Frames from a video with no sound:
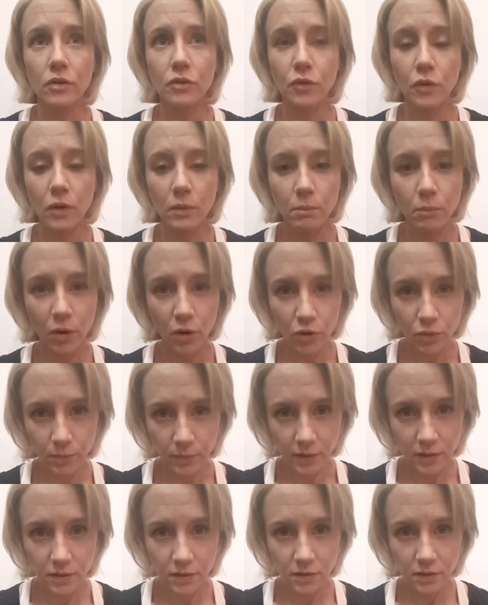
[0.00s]
for a
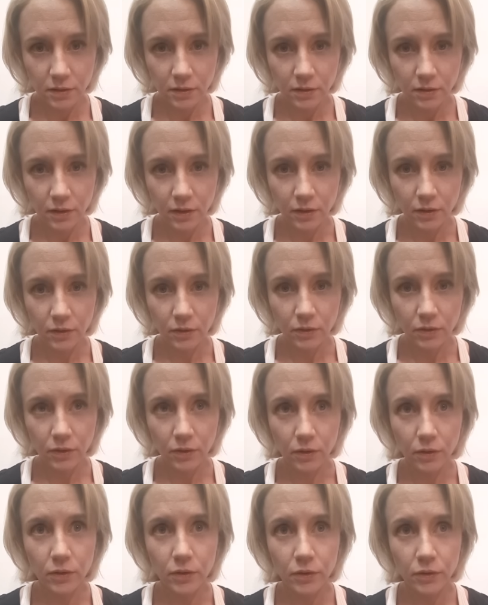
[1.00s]
moment,
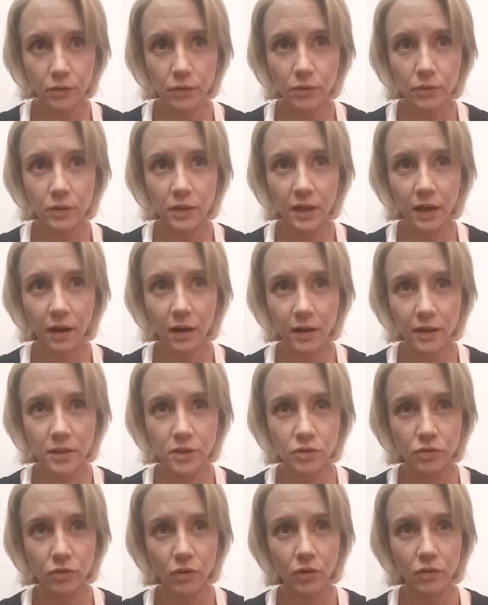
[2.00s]
look through the
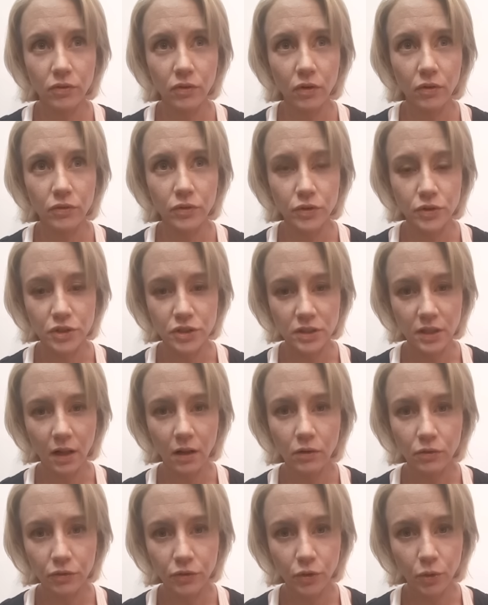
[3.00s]
eyes of
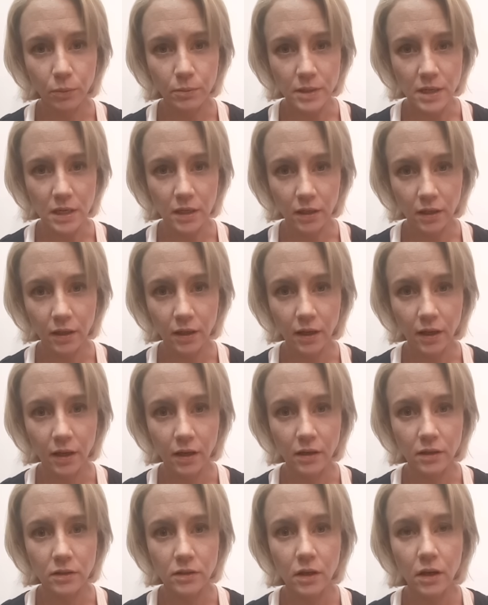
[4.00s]
yourself, your being,
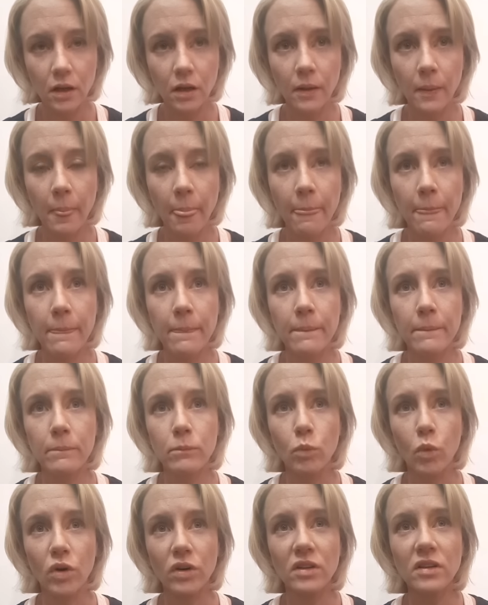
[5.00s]
and
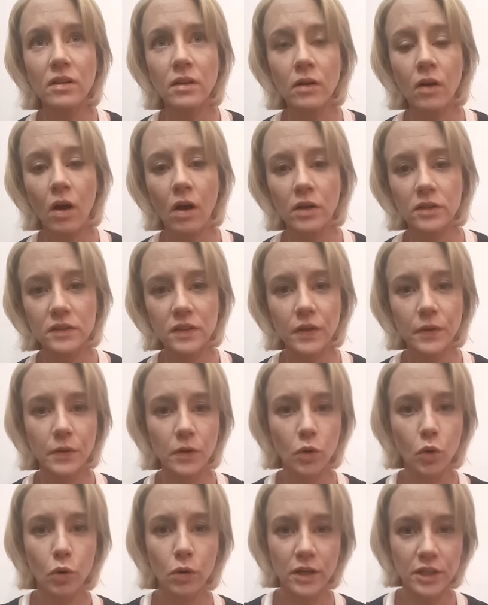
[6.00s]
rather than asking
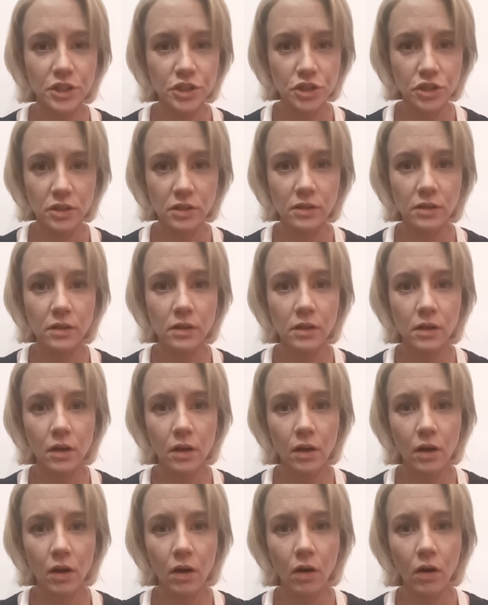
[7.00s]
the question
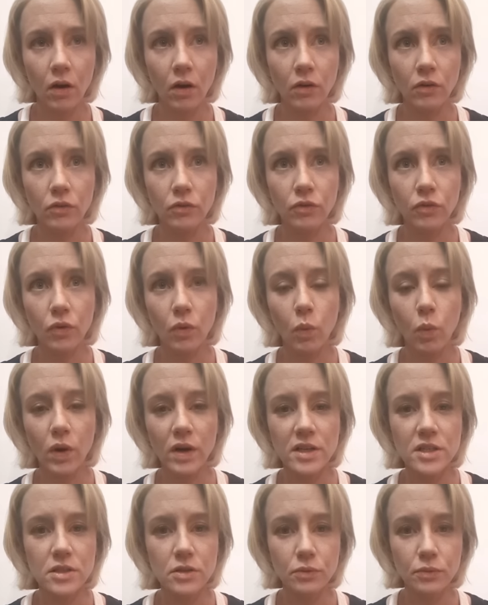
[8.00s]
of
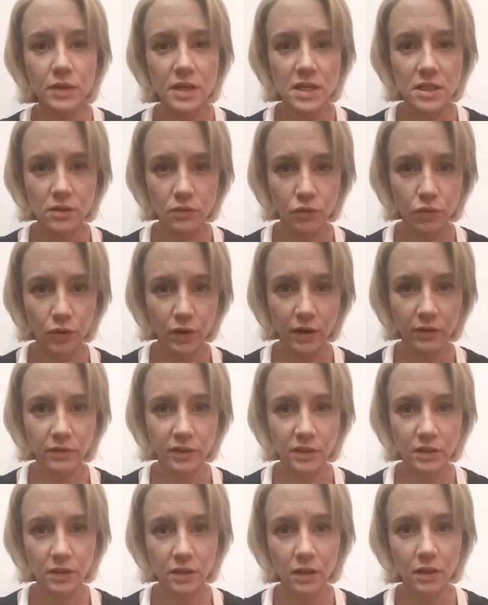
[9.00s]
what is the reason for
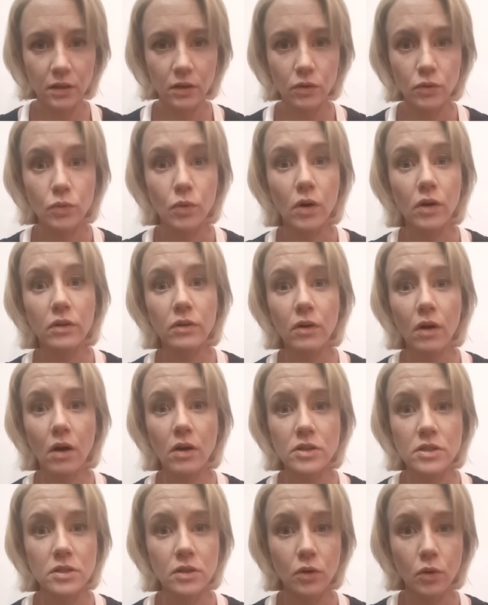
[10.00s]
everything, rather
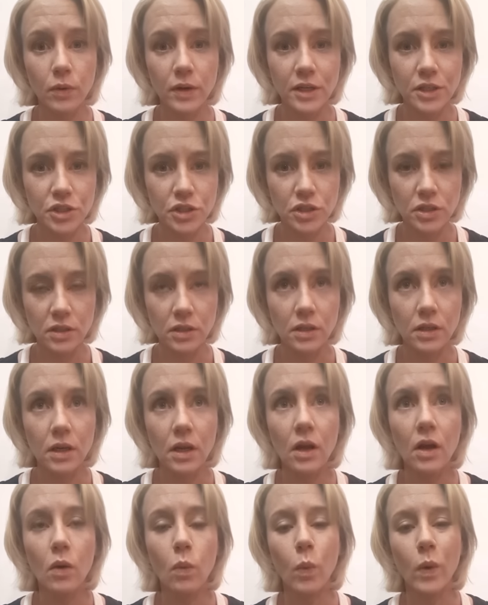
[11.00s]
ask the question,
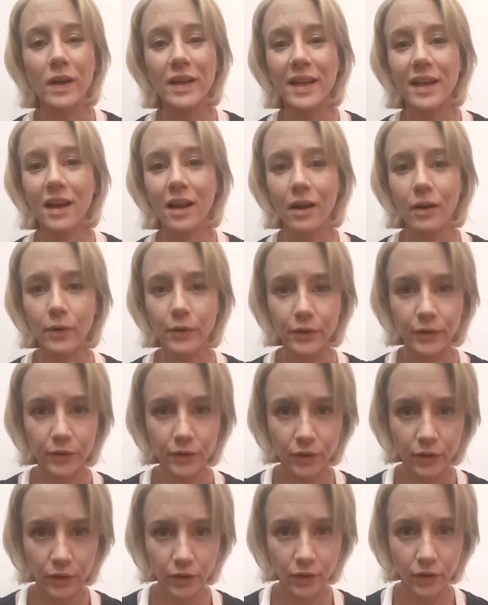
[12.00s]
what can I
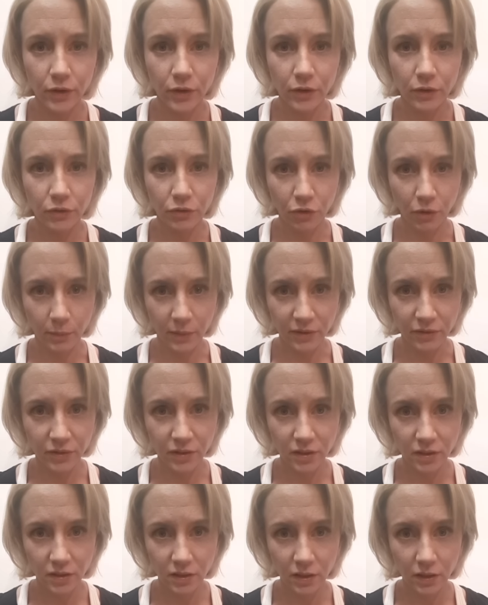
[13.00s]
learn from
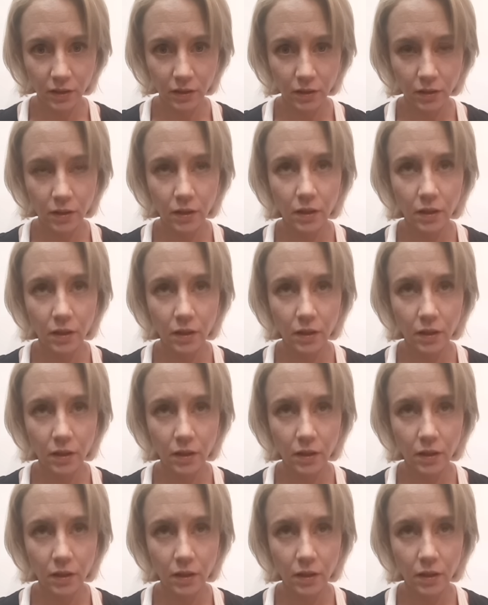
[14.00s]
everything?